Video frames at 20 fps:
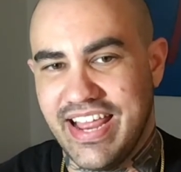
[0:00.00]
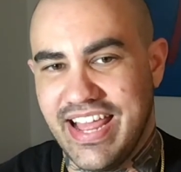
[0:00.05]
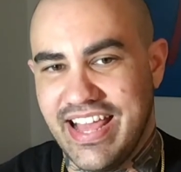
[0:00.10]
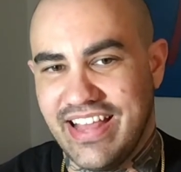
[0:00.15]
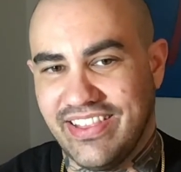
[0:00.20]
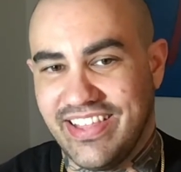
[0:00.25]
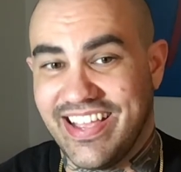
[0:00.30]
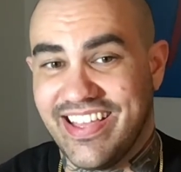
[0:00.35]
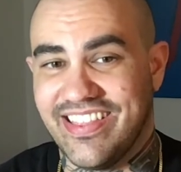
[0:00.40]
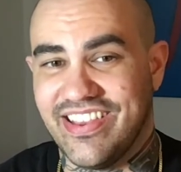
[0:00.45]
a
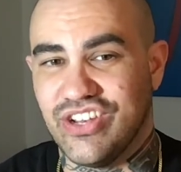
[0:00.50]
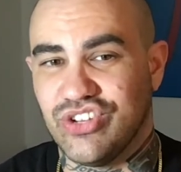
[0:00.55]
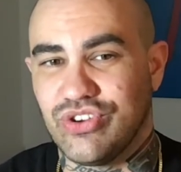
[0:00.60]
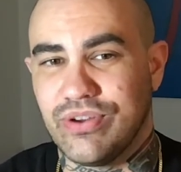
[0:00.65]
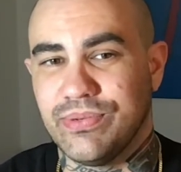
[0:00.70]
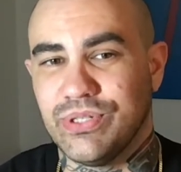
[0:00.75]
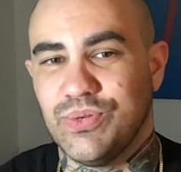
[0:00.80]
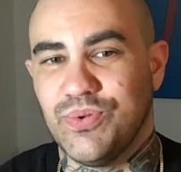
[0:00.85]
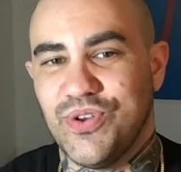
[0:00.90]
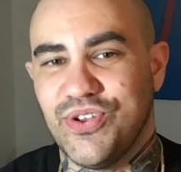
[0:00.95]
link in the
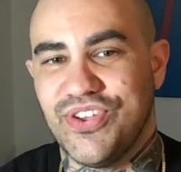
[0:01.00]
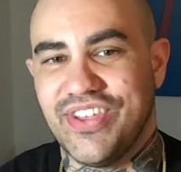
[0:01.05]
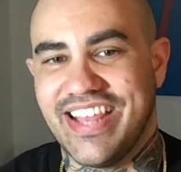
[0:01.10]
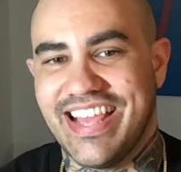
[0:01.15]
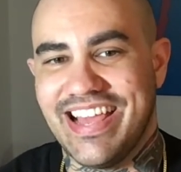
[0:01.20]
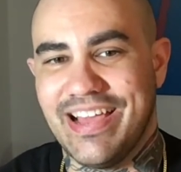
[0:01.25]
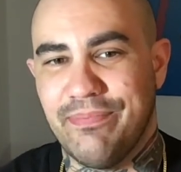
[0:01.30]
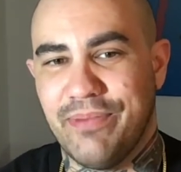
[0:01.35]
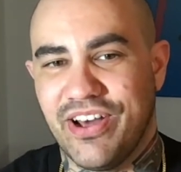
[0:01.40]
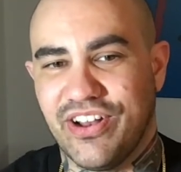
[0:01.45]
description where you can
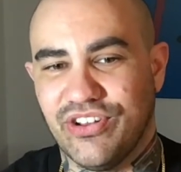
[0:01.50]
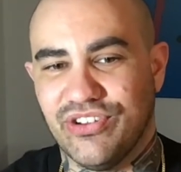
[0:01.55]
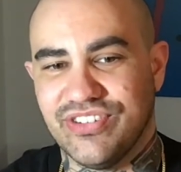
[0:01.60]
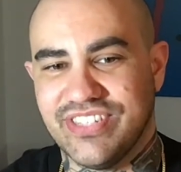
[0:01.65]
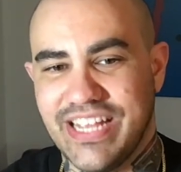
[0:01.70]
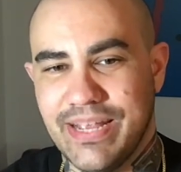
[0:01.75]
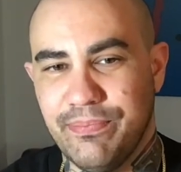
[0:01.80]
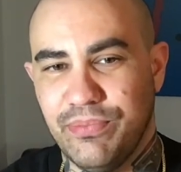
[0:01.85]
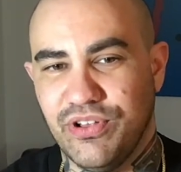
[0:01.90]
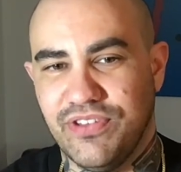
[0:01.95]
get a bottle or
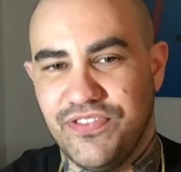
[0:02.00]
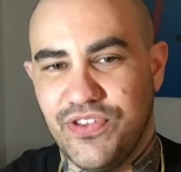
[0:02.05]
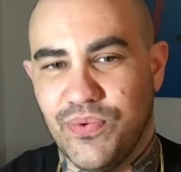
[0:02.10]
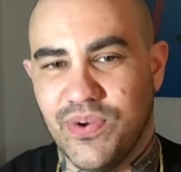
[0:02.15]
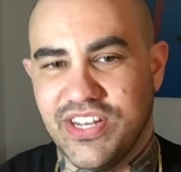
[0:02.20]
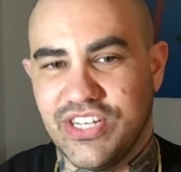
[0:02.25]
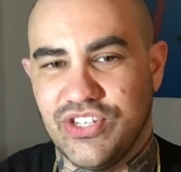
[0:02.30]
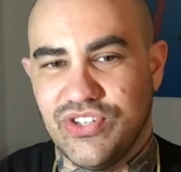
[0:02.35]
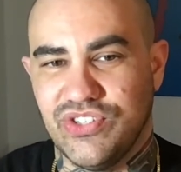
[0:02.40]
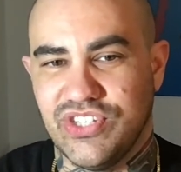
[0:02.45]
sample if you
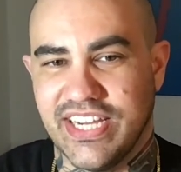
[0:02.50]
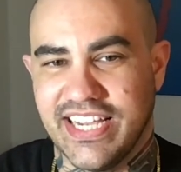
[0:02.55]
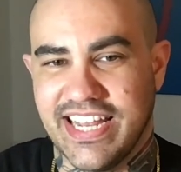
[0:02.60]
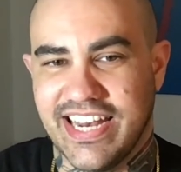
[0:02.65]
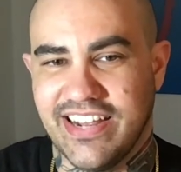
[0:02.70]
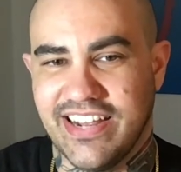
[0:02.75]
want to check it